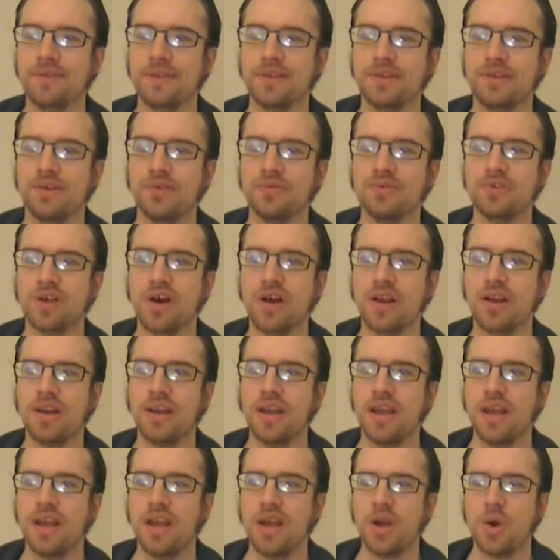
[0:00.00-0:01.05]
that goes on
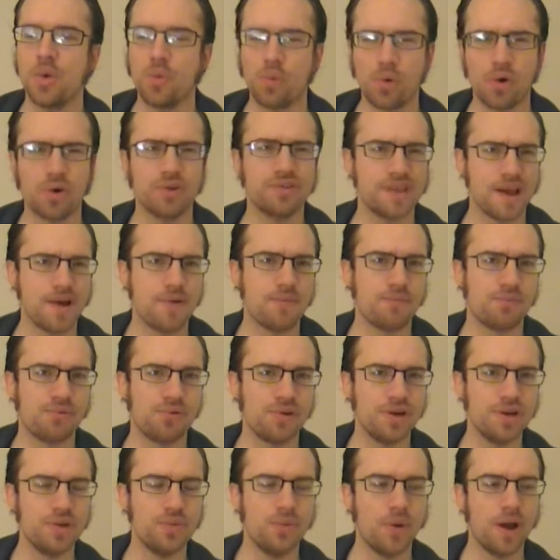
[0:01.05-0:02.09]
works out
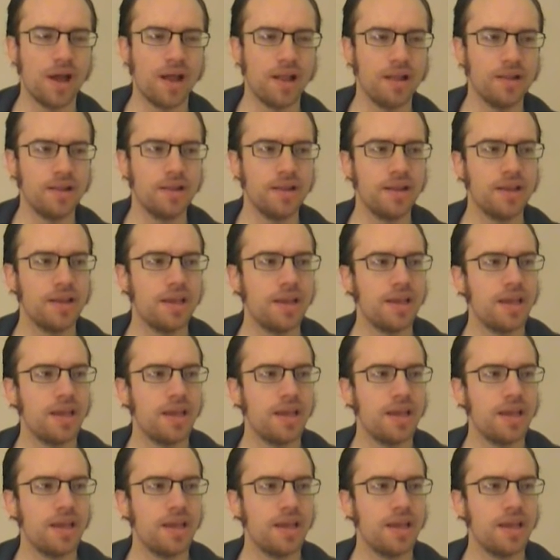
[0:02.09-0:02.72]
pretty well.